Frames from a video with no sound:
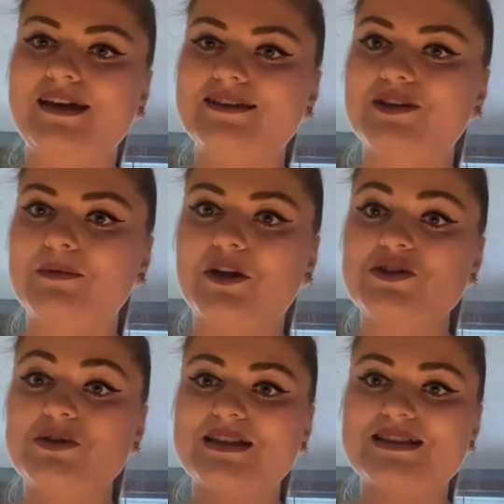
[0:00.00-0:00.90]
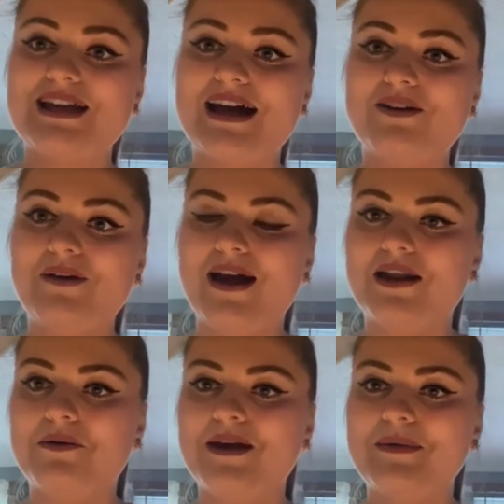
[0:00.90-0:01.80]
So I'm gonna do this now and
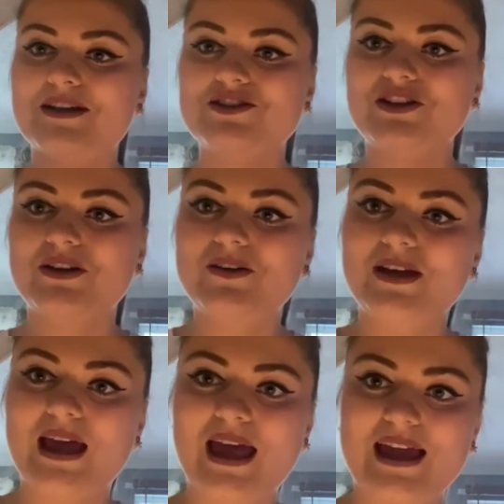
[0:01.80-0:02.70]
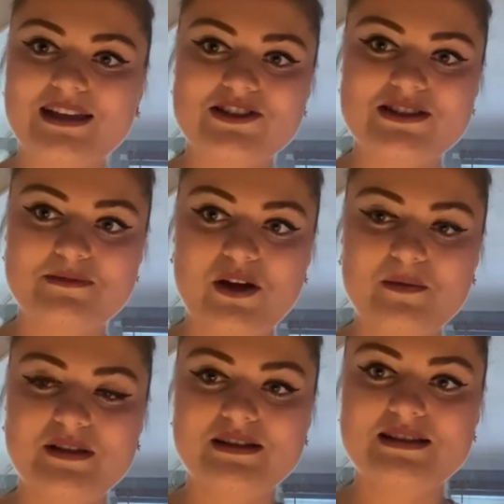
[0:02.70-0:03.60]
I'll get back to you in just a
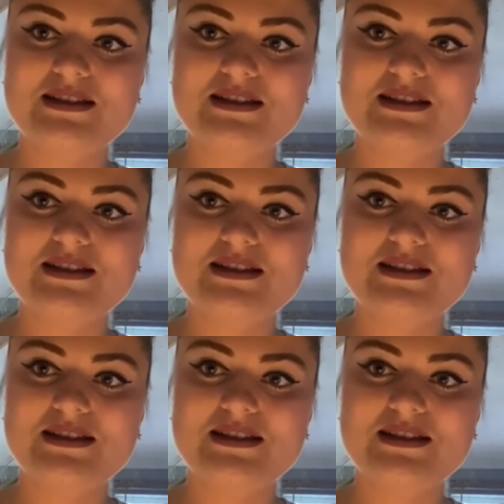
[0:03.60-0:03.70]
moment.